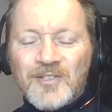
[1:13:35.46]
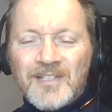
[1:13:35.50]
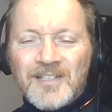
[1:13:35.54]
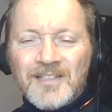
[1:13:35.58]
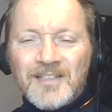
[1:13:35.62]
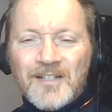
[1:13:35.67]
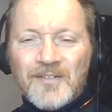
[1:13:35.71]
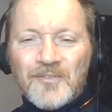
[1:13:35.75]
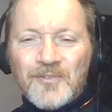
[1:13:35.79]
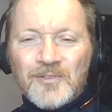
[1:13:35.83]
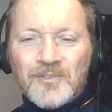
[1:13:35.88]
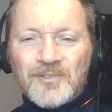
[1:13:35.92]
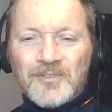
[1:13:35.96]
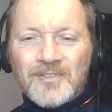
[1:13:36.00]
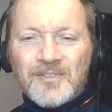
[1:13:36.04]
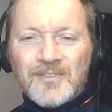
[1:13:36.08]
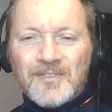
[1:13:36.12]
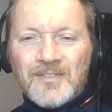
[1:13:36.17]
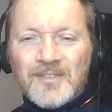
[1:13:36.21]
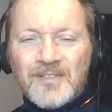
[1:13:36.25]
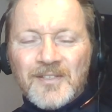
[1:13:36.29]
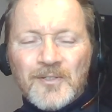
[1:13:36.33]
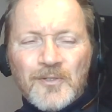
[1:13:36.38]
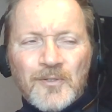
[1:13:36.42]
levels,
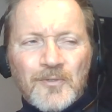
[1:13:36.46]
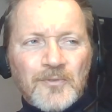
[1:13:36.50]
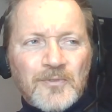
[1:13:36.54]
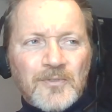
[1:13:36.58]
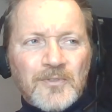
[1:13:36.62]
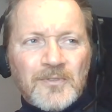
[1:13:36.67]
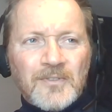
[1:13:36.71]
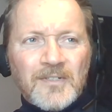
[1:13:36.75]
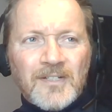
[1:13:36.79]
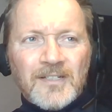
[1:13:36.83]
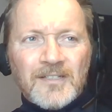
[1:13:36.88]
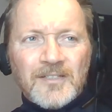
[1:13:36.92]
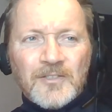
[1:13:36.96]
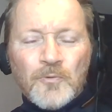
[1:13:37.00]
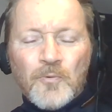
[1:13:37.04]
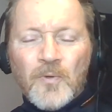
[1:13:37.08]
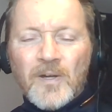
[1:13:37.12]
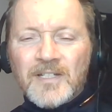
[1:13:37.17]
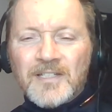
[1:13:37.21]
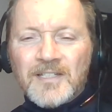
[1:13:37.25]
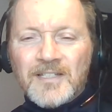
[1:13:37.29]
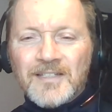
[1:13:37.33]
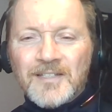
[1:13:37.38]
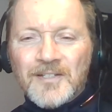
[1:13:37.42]
you know,
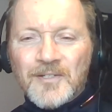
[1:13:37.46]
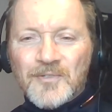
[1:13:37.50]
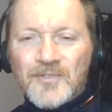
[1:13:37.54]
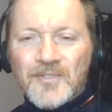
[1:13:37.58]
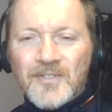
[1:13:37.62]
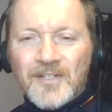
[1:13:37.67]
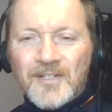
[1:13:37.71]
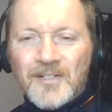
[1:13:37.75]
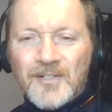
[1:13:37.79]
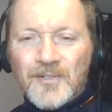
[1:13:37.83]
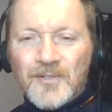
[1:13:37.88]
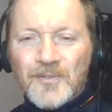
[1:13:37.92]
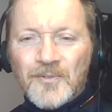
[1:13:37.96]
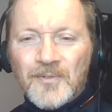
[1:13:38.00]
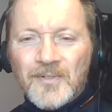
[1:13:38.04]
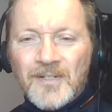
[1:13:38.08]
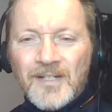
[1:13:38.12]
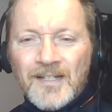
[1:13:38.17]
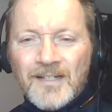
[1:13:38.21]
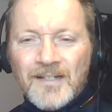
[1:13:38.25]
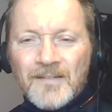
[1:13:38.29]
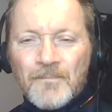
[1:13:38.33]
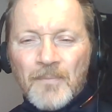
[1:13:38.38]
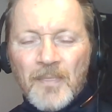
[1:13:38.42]
20 years ago,
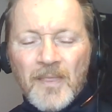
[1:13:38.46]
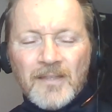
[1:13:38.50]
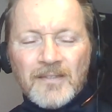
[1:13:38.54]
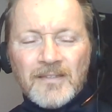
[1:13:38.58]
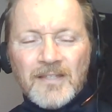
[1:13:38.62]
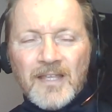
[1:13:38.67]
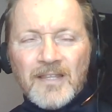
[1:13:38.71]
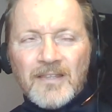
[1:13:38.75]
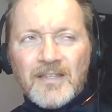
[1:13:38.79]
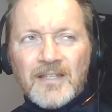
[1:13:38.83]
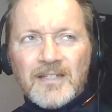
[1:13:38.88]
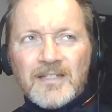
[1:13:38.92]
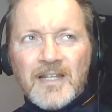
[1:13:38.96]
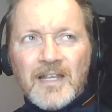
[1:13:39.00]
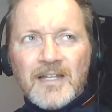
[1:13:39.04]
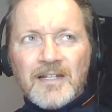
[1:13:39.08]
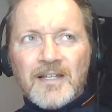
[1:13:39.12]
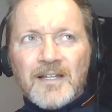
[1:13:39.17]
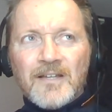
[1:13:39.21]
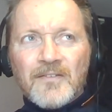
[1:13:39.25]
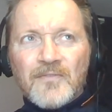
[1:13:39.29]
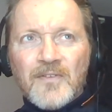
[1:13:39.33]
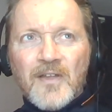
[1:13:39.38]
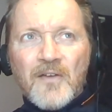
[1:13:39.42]
and, and the
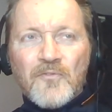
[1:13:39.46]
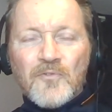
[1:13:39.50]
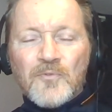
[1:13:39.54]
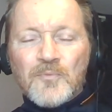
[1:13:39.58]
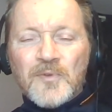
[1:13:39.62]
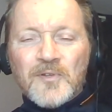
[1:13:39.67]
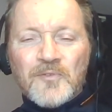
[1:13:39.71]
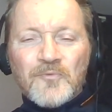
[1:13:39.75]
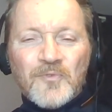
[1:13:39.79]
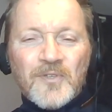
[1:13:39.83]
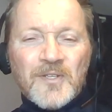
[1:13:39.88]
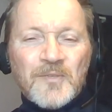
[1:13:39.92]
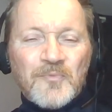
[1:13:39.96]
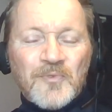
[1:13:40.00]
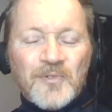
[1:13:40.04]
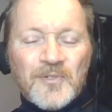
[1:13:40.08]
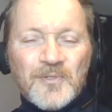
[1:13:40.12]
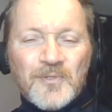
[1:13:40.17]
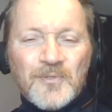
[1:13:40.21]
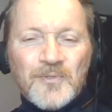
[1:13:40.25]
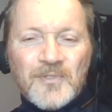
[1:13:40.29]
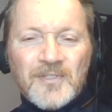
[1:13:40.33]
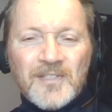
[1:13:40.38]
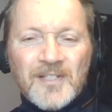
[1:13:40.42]
data have never been
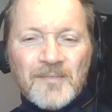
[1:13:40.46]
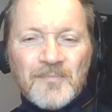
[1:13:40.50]
reproduced.